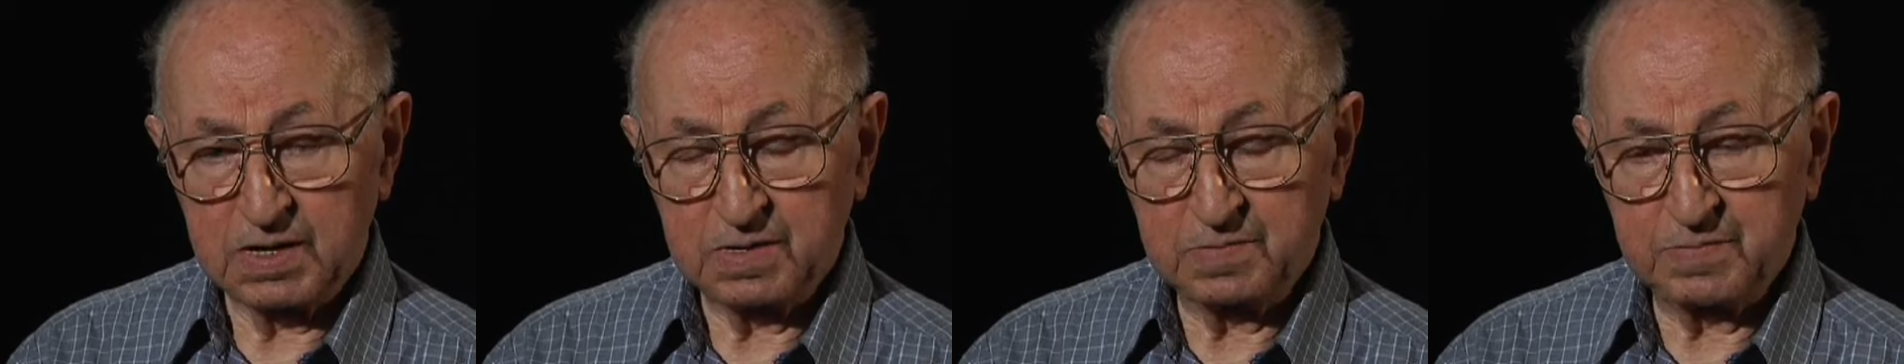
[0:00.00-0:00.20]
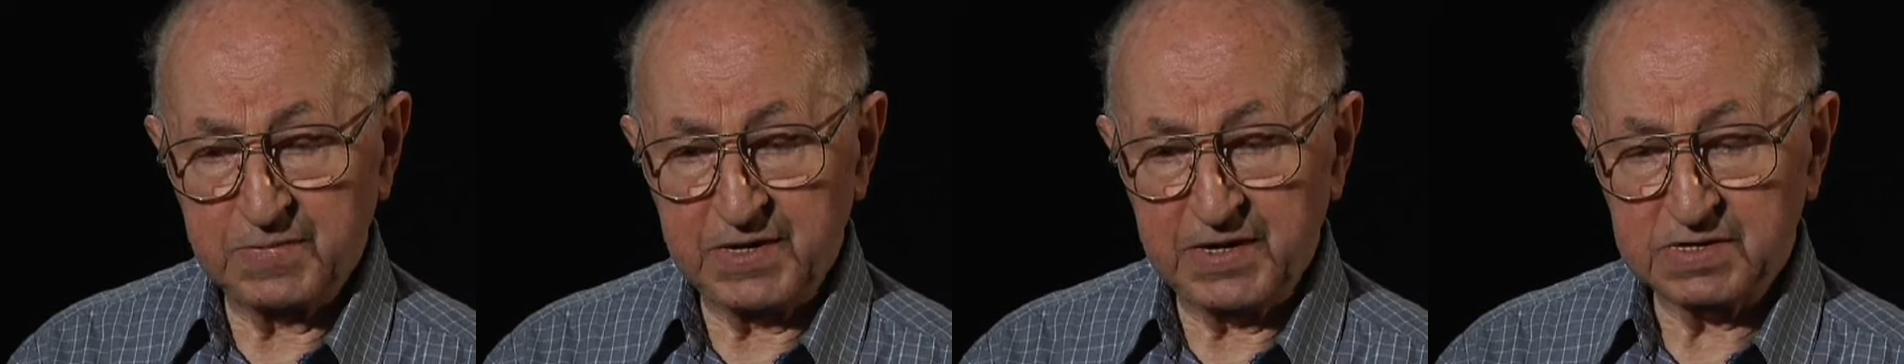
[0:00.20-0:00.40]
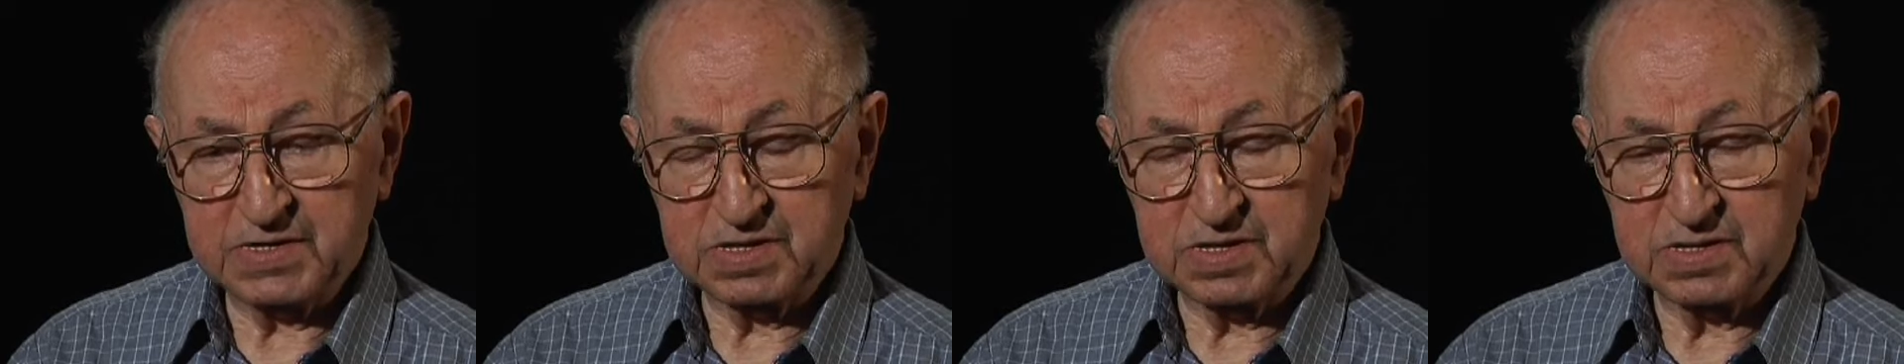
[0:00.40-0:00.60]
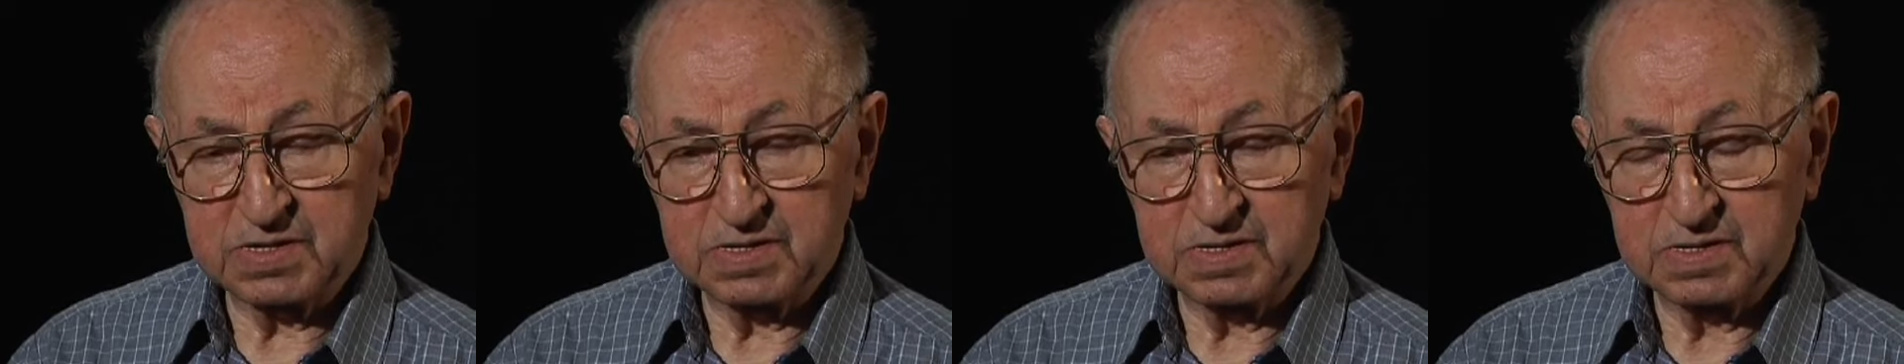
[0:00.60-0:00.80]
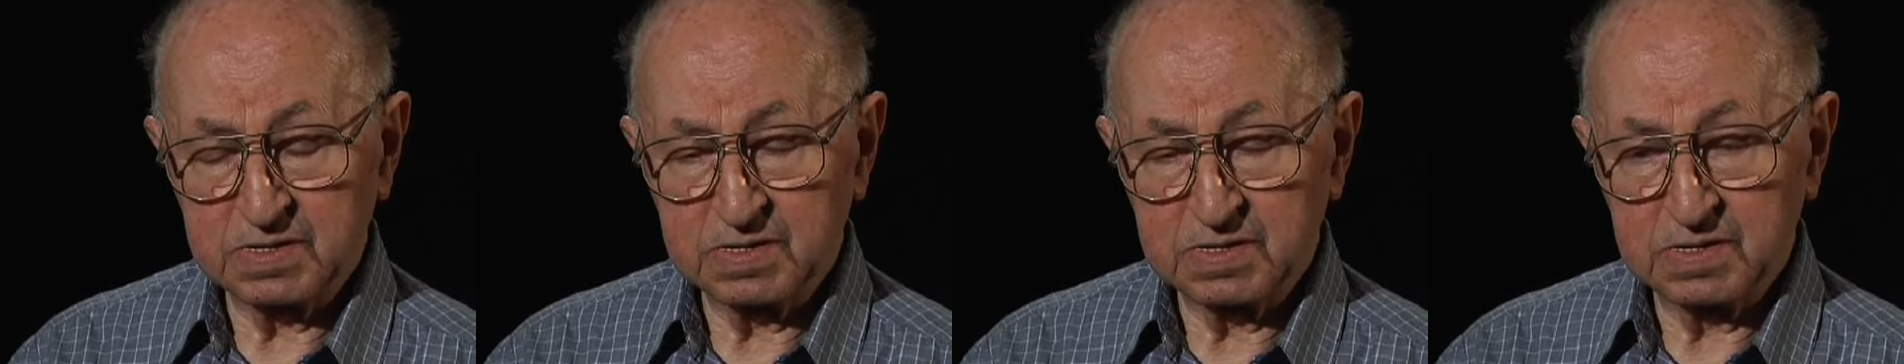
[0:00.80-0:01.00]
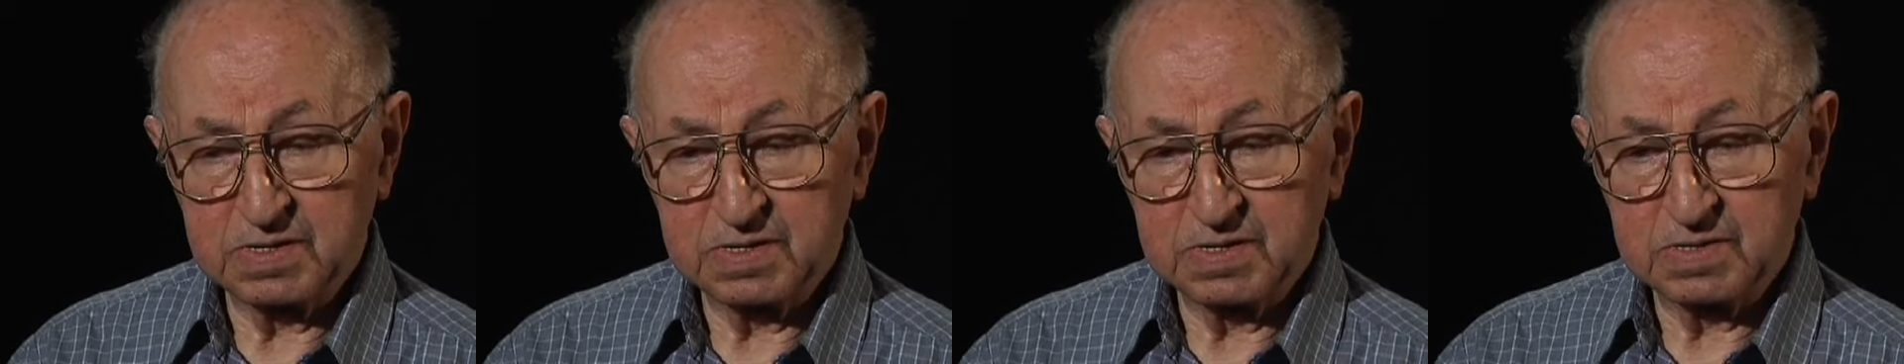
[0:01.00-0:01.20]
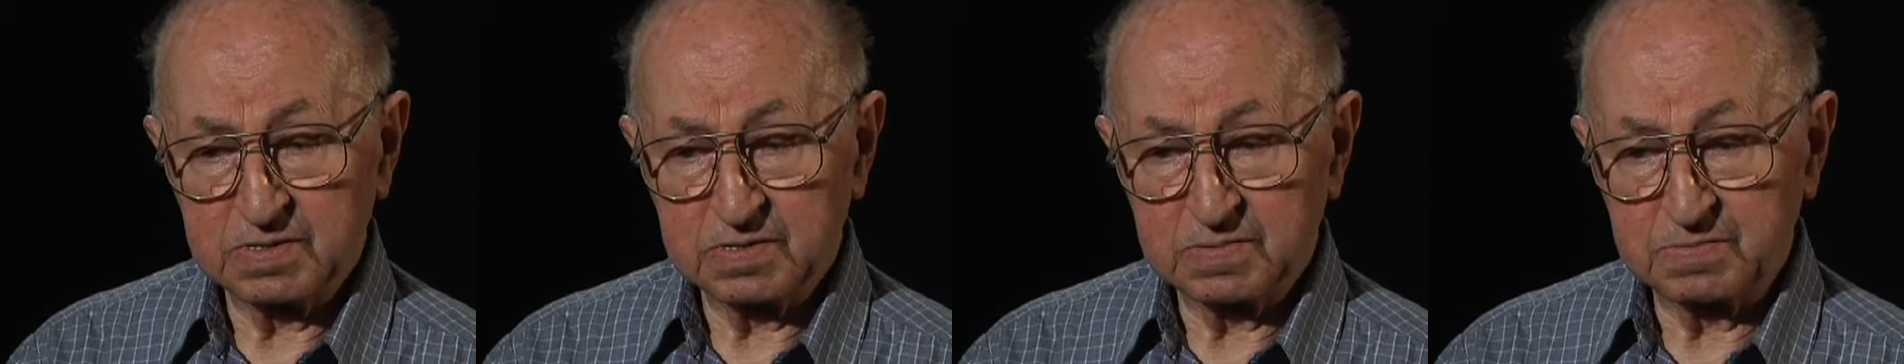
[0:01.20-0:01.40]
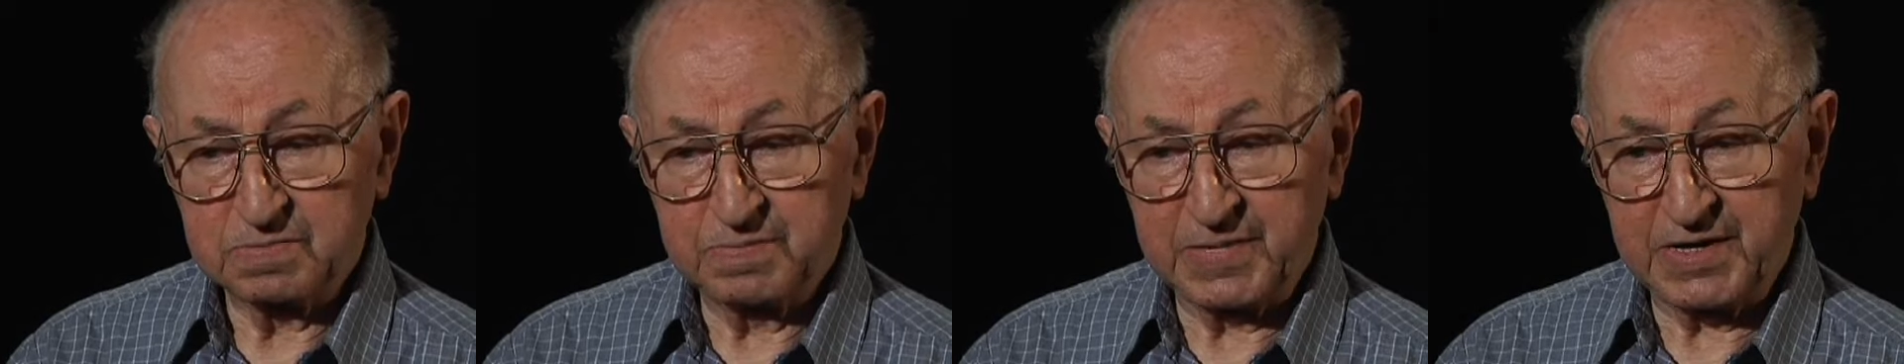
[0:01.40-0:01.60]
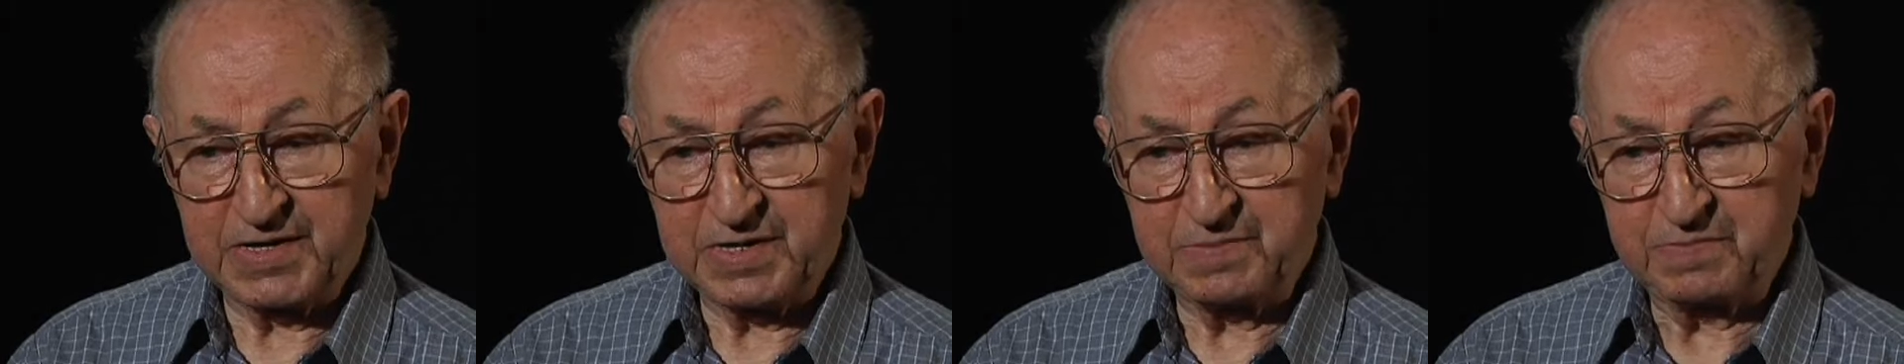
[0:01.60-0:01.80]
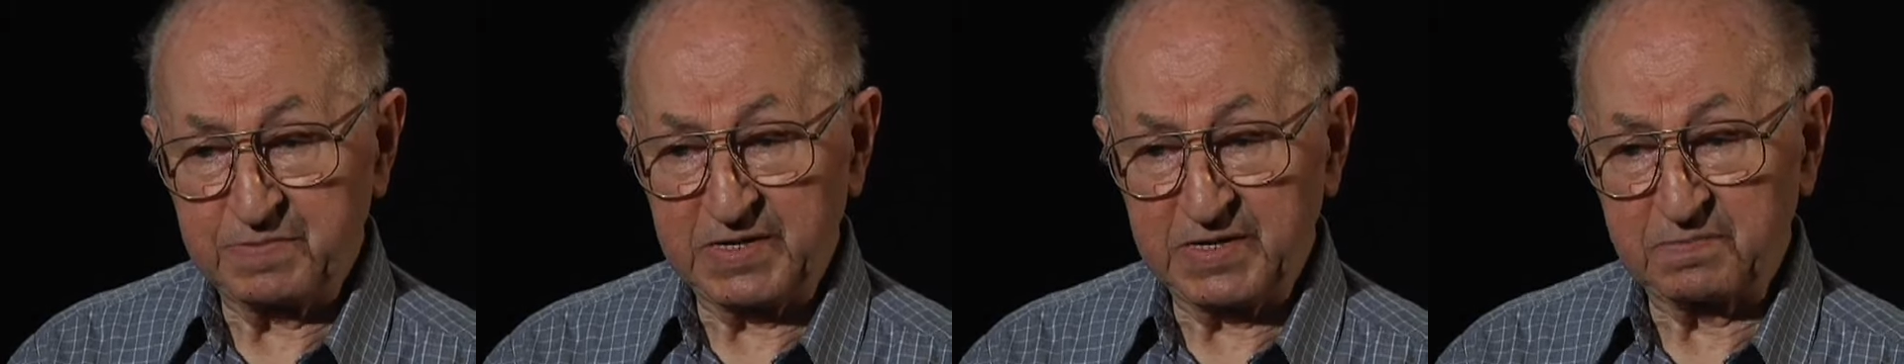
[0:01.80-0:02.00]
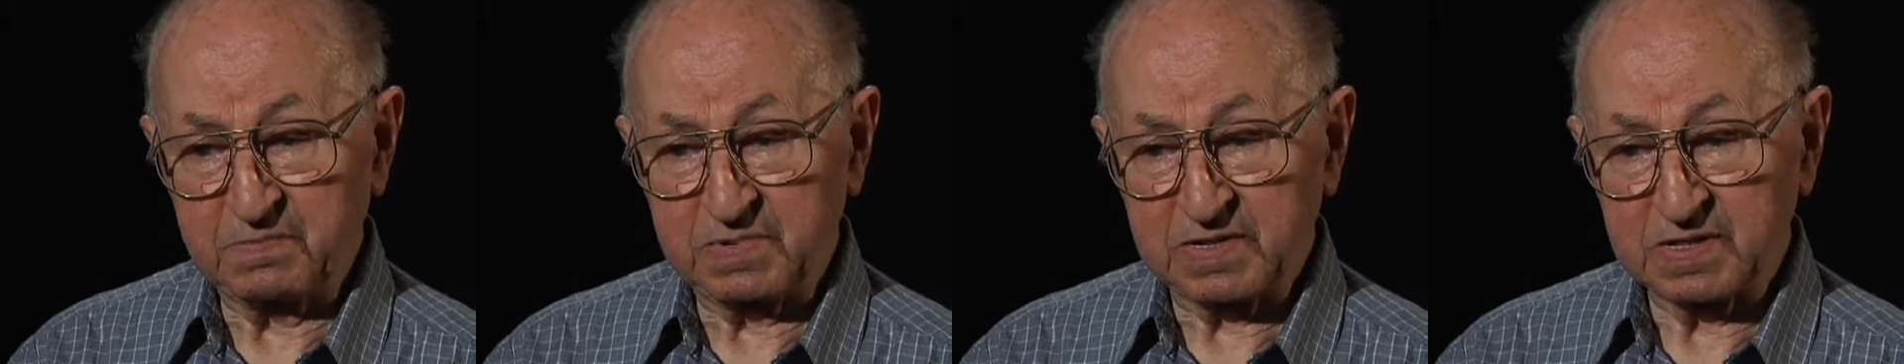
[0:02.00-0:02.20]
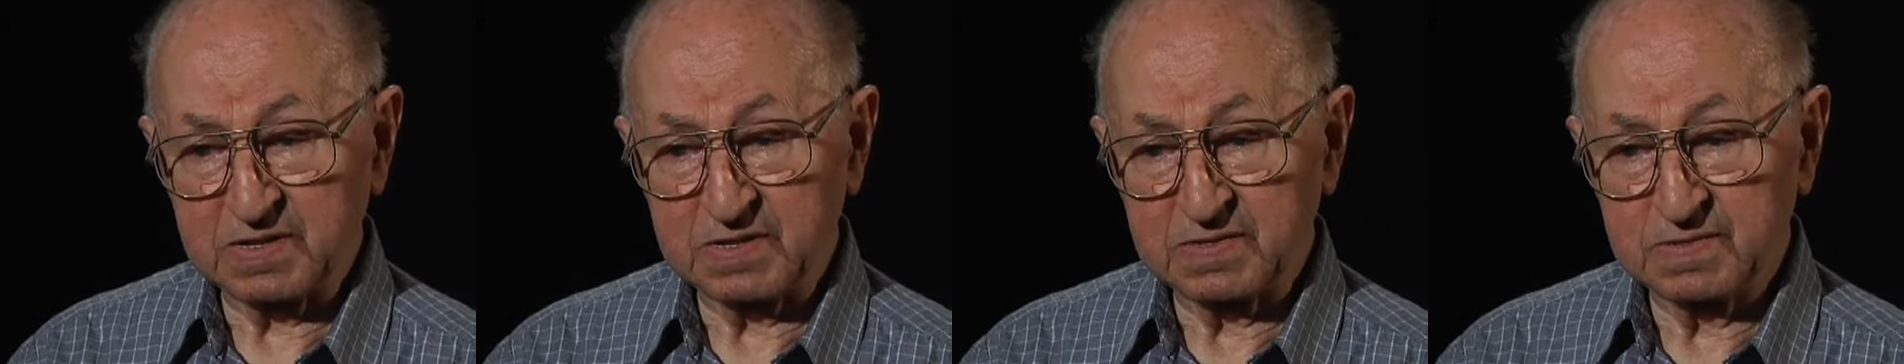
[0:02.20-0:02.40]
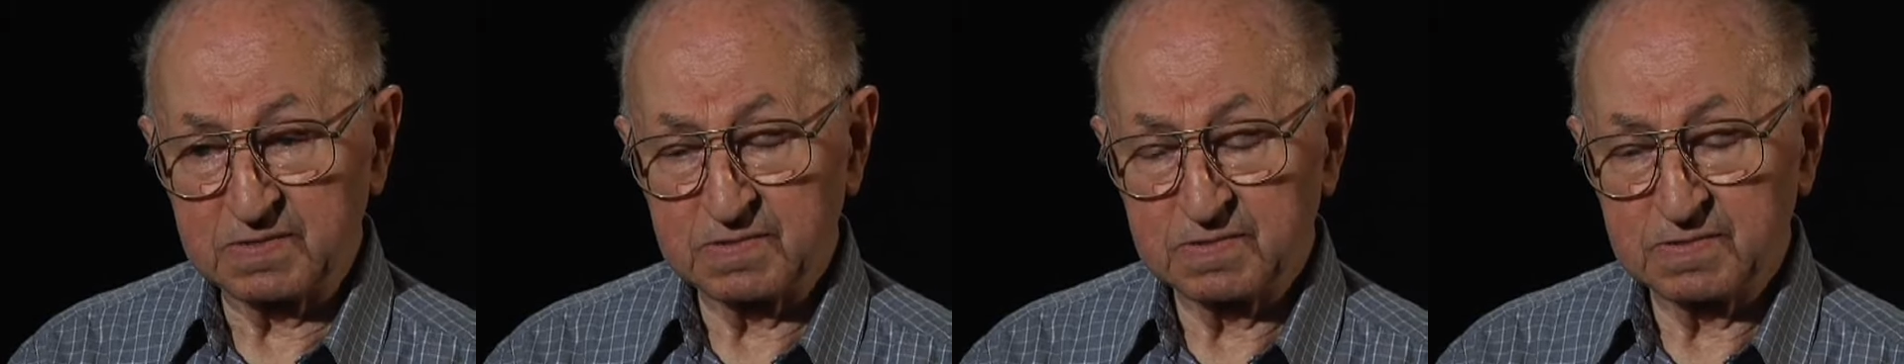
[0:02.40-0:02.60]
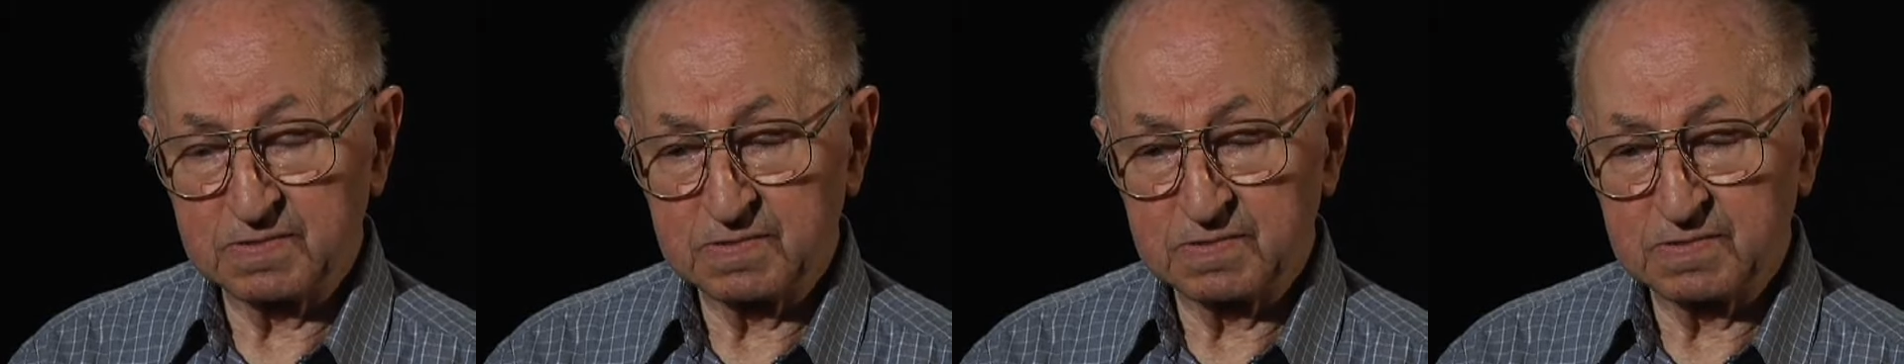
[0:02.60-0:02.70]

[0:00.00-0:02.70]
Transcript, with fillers: I met many people